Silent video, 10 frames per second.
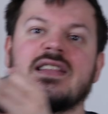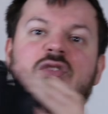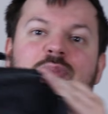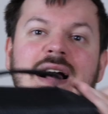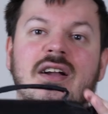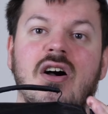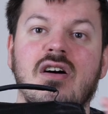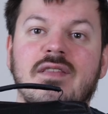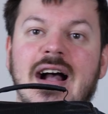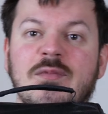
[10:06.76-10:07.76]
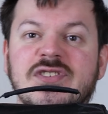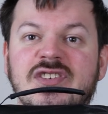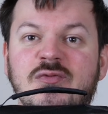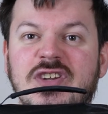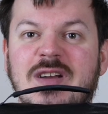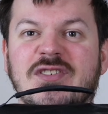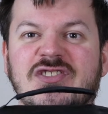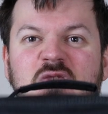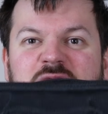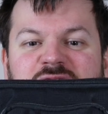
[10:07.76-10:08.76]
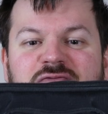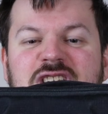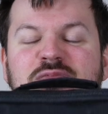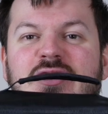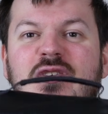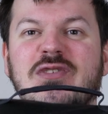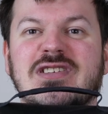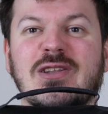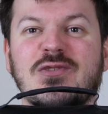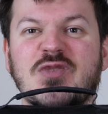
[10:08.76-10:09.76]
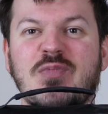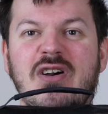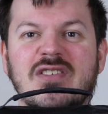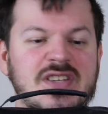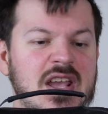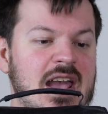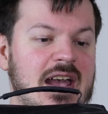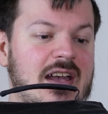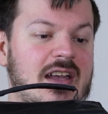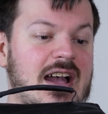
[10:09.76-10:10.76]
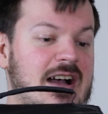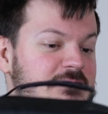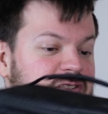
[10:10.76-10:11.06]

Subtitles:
little bag off Amazon, which I'm assuming is a repurposed lunchbox. I